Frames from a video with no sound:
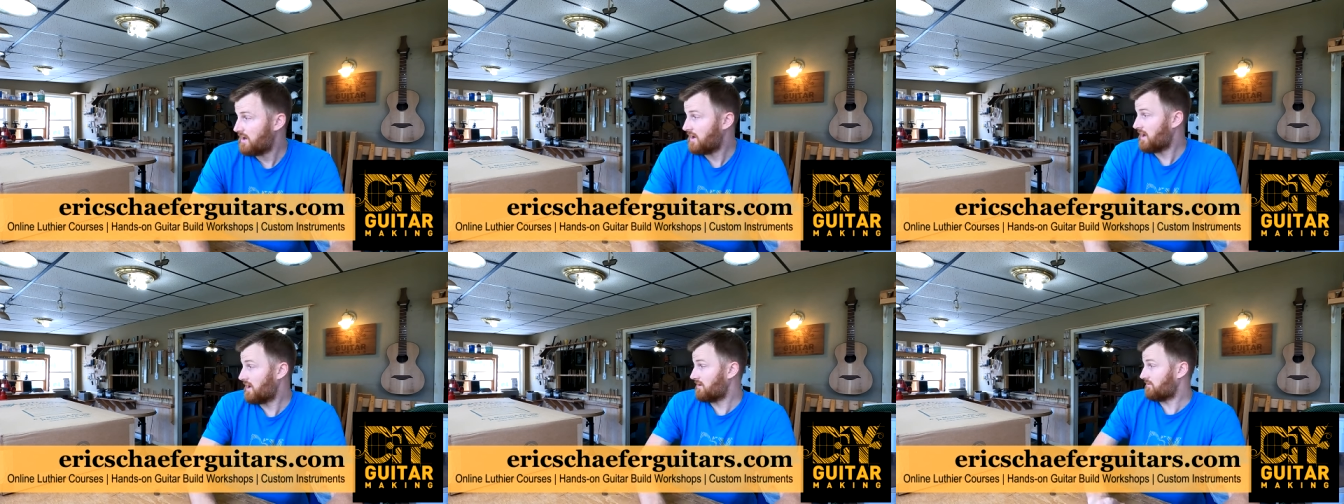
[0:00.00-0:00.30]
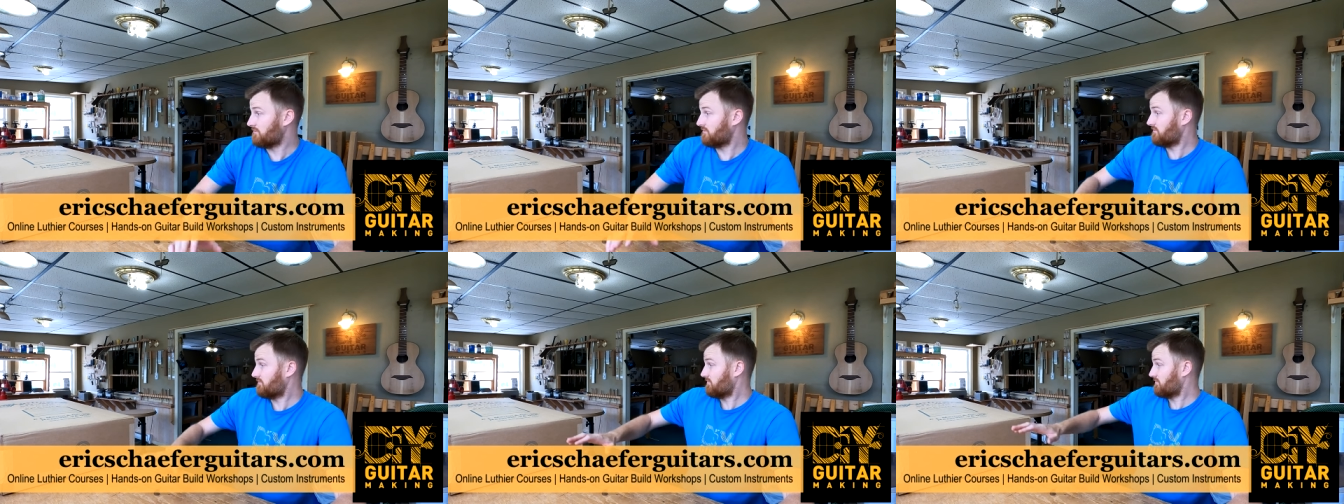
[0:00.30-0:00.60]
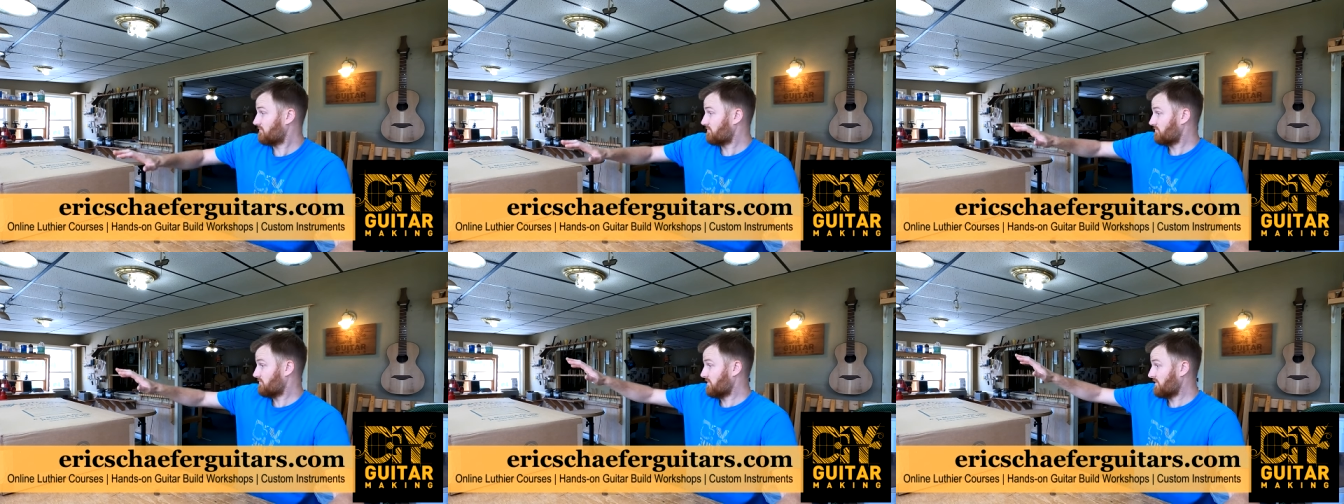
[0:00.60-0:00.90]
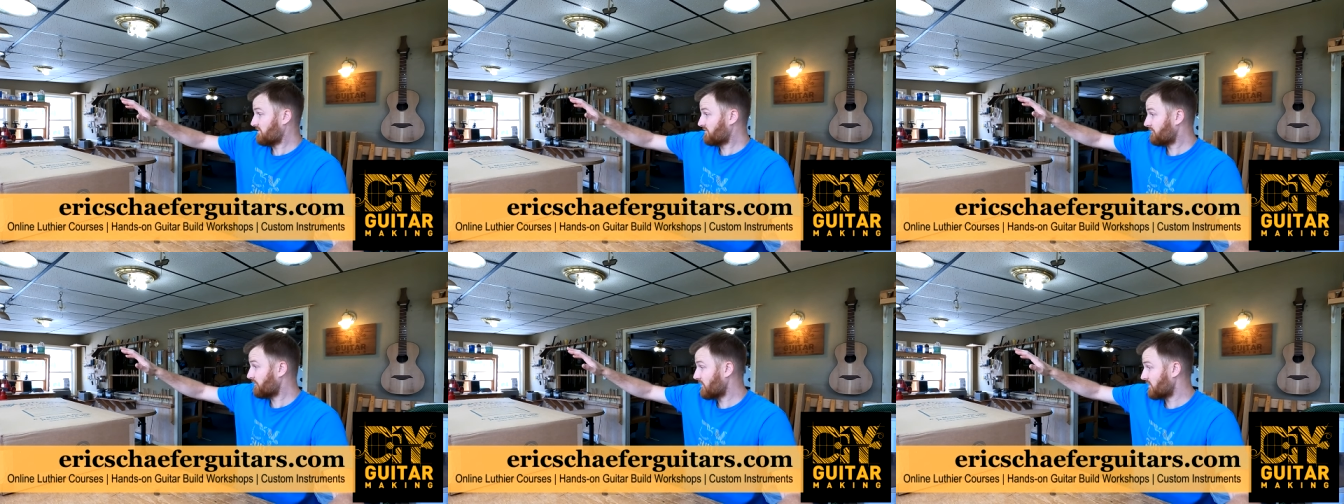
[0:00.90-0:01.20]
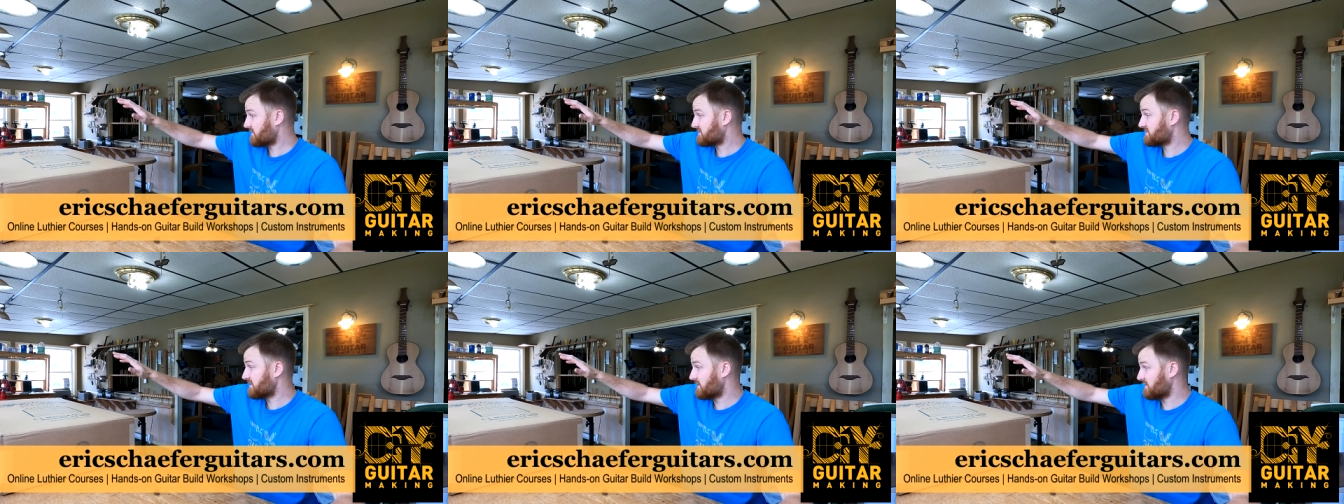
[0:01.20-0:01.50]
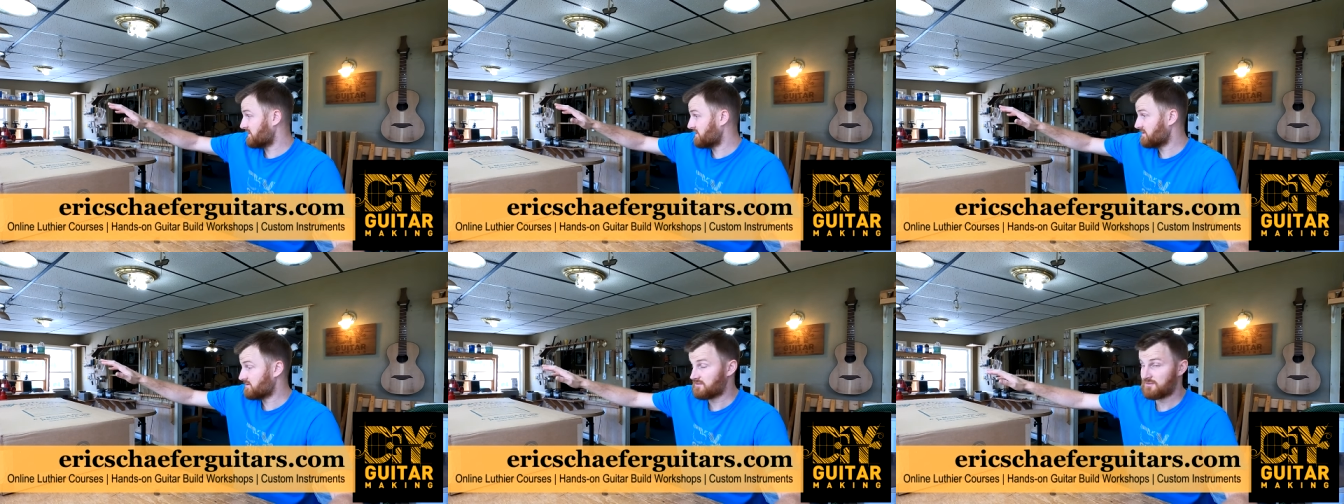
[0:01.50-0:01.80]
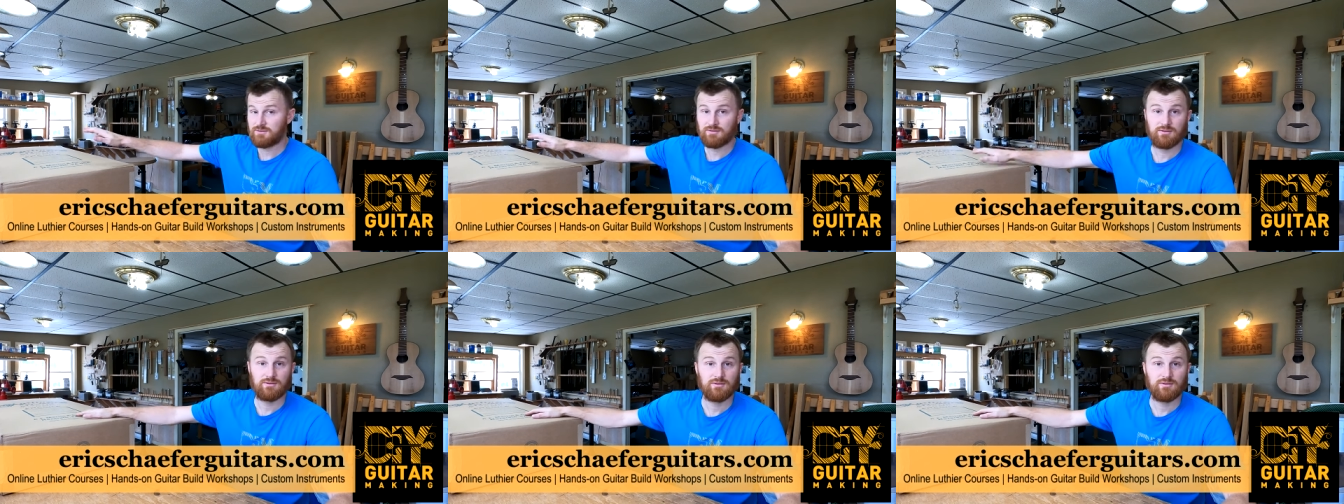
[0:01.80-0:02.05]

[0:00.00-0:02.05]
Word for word: Uh, this is very exciting.